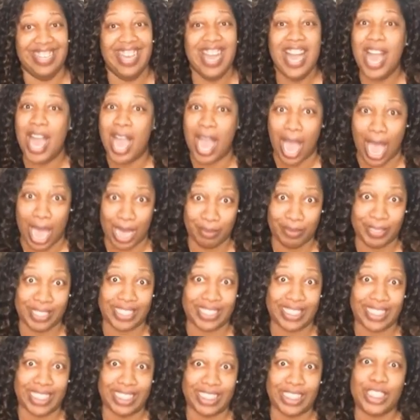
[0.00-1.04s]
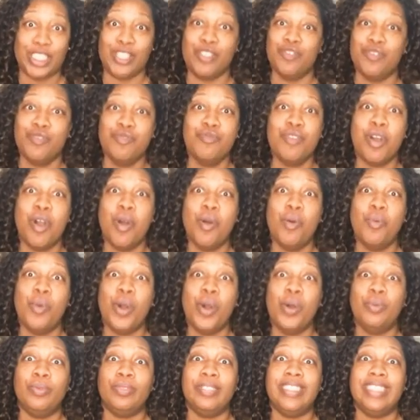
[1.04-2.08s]
I'm just telling you, you don't
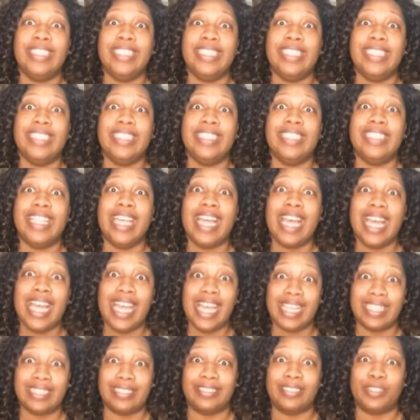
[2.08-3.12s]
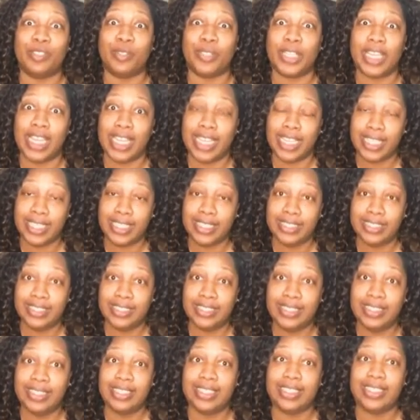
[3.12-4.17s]
want none of that, okay?
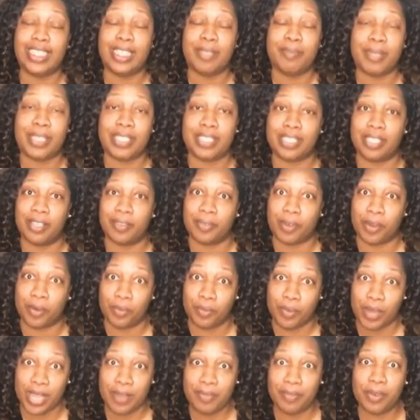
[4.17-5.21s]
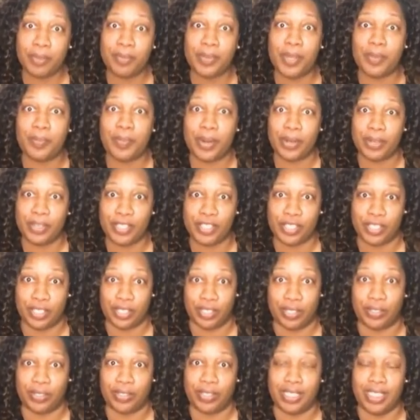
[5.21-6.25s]
Keep that stuff away from your
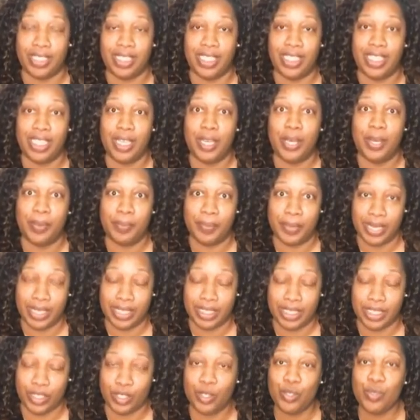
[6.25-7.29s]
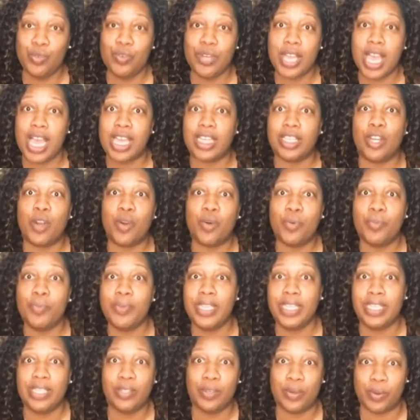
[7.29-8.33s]
personal money. Do not
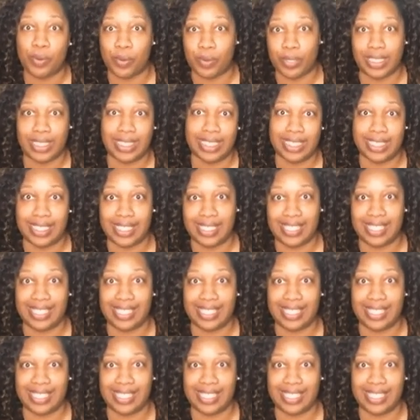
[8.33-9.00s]
commingle it.